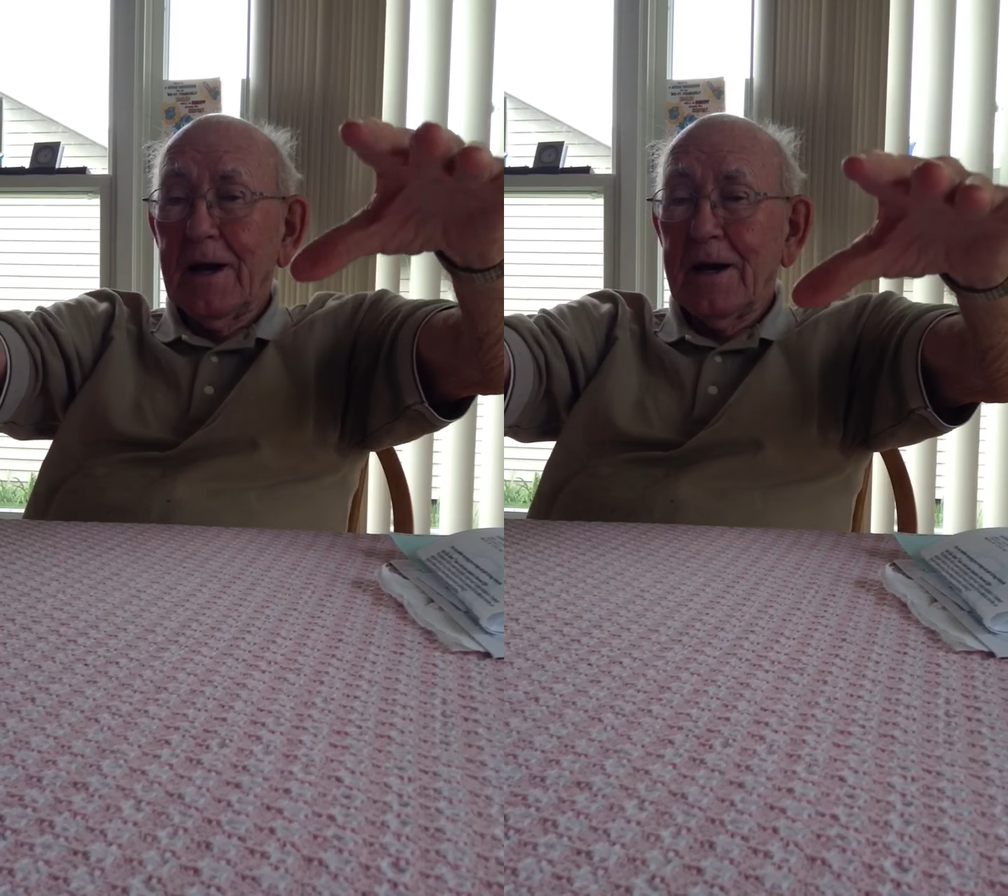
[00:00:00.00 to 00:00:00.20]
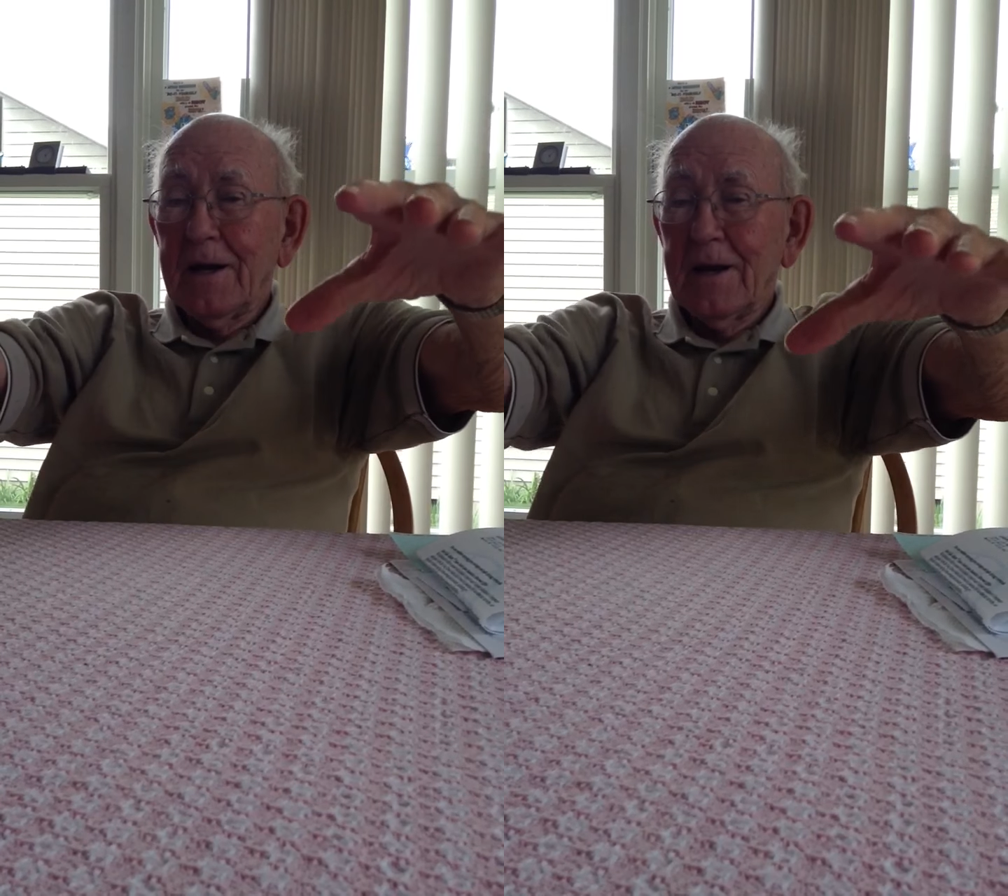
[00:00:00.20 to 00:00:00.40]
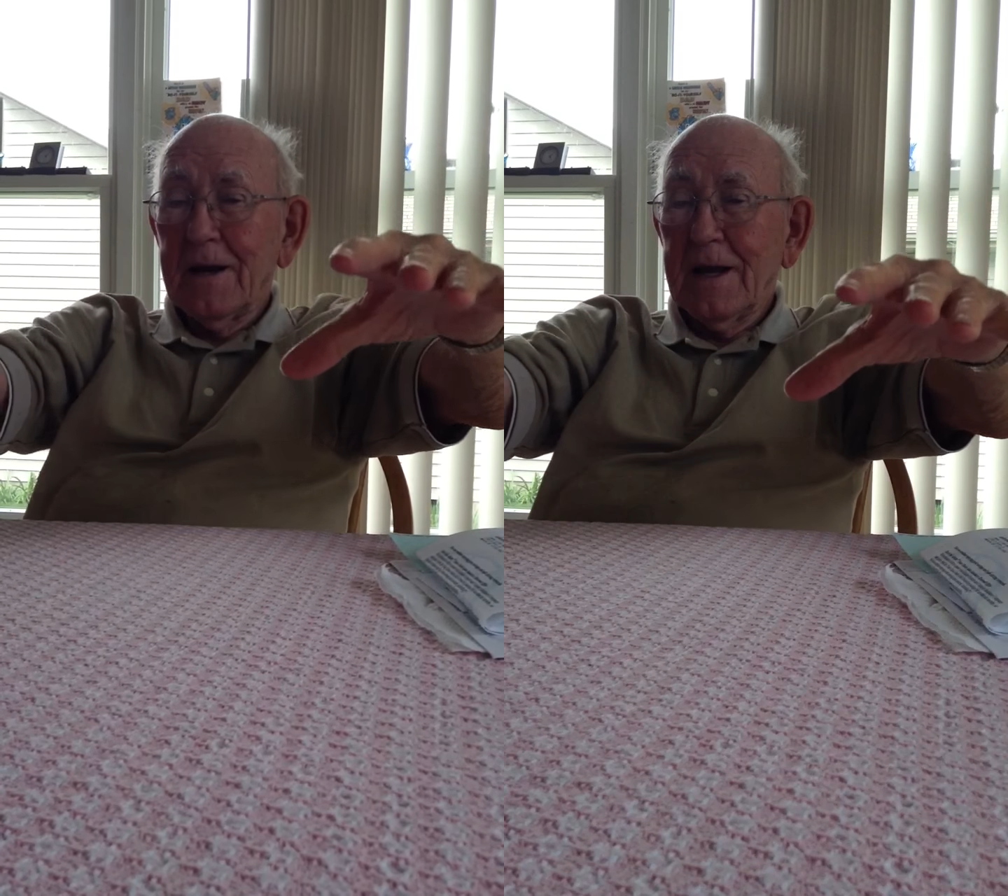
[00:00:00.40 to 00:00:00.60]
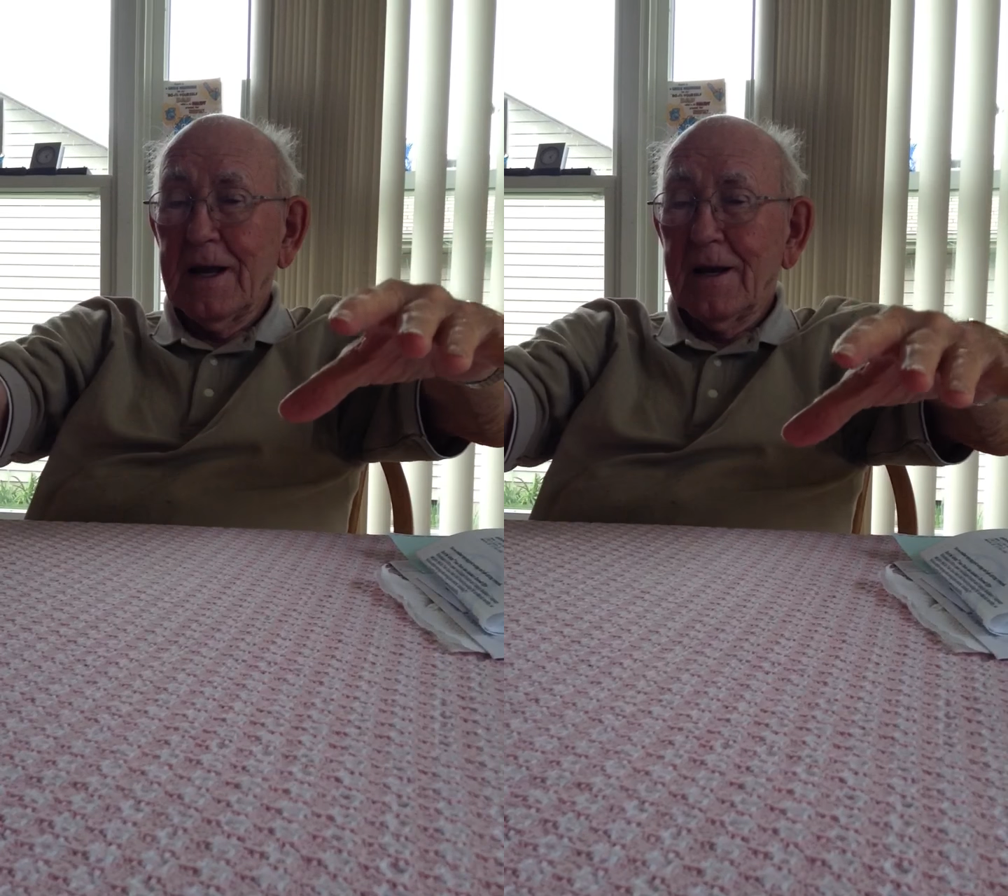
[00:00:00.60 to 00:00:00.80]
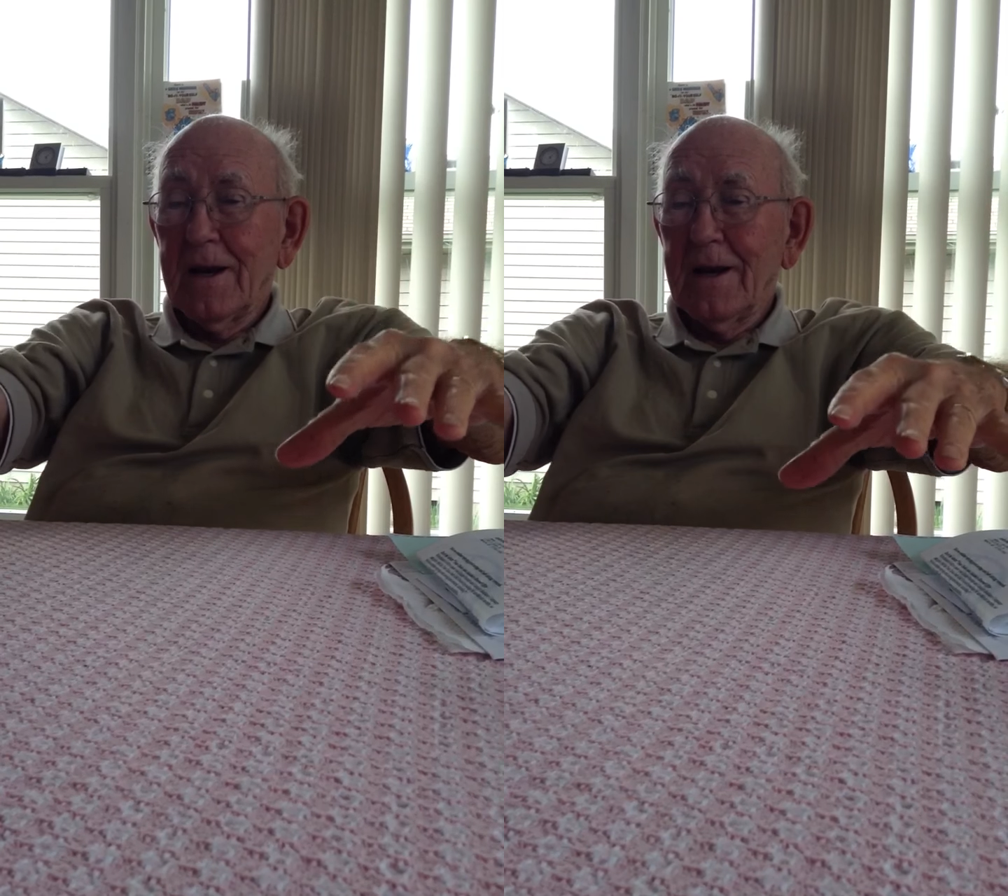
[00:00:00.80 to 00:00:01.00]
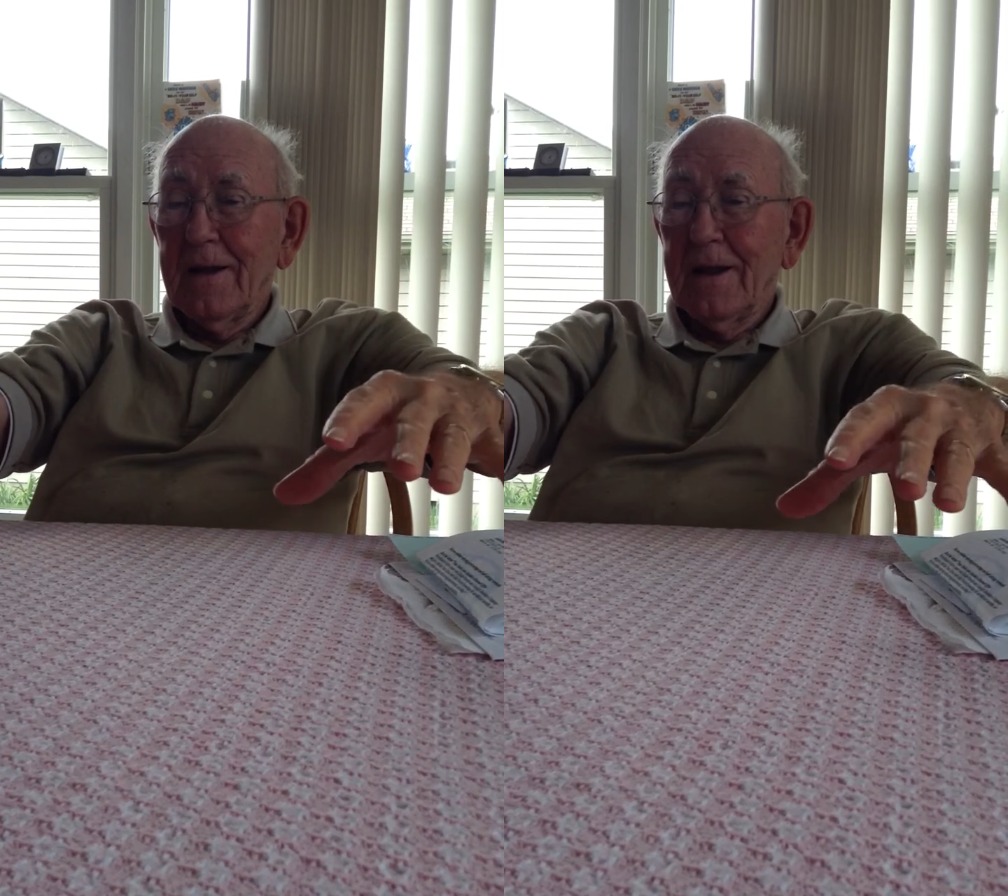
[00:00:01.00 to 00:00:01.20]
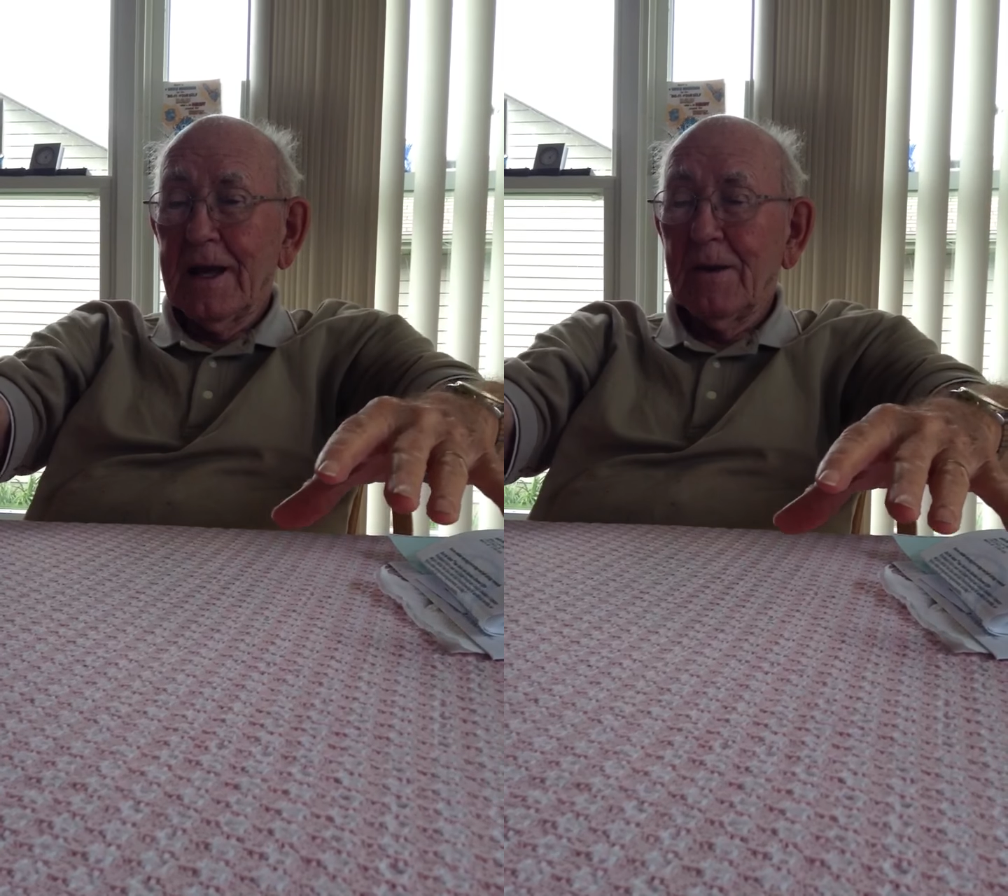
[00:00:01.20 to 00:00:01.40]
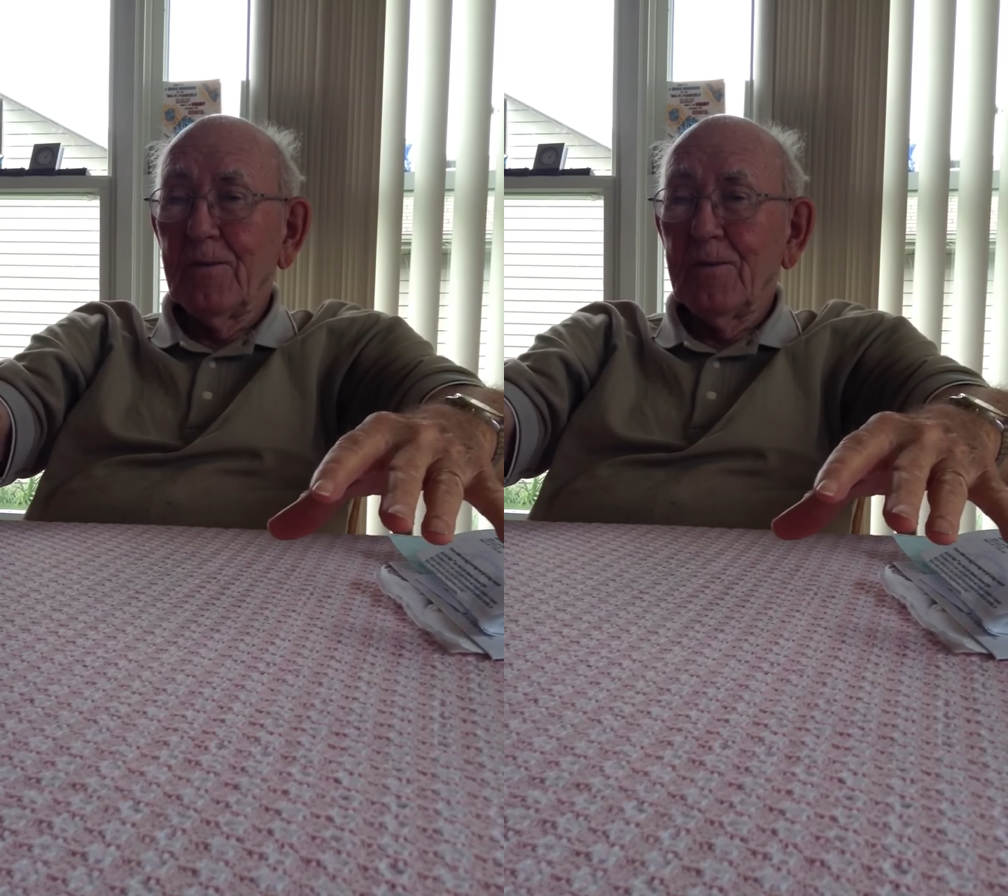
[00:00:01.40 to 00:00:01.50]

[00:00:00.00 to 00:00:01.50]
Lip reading: and then they